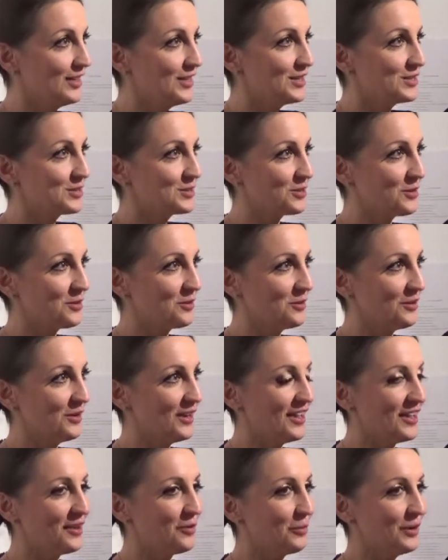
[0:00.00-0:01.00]
So
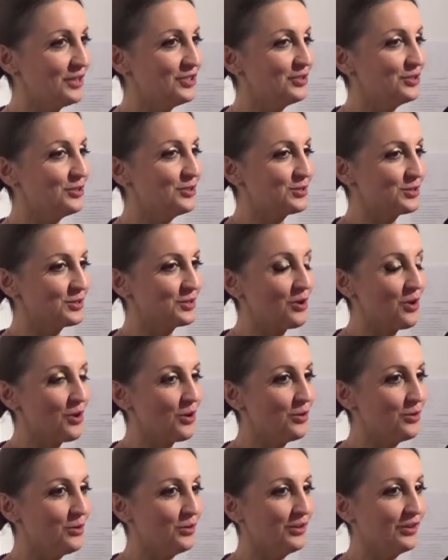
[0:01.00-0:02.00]
when she used to
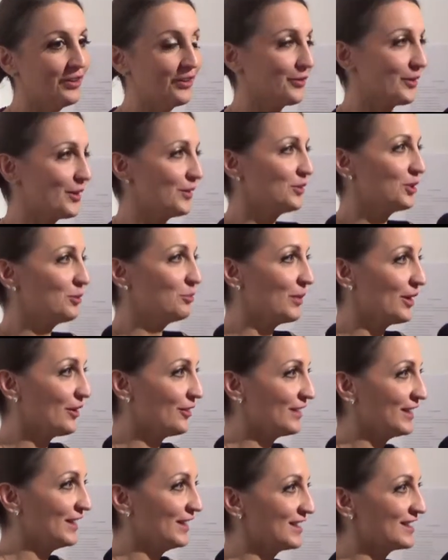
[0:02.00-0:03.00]
go around the
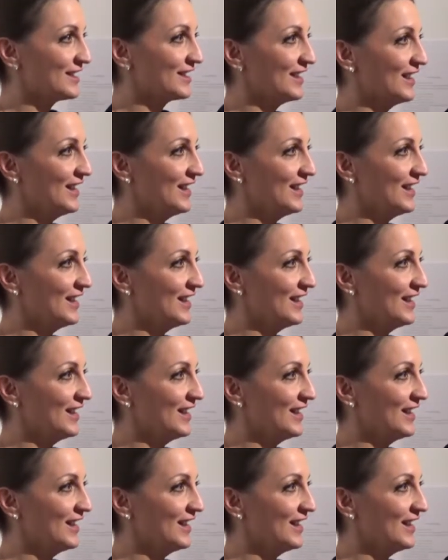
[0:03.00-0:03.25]
market,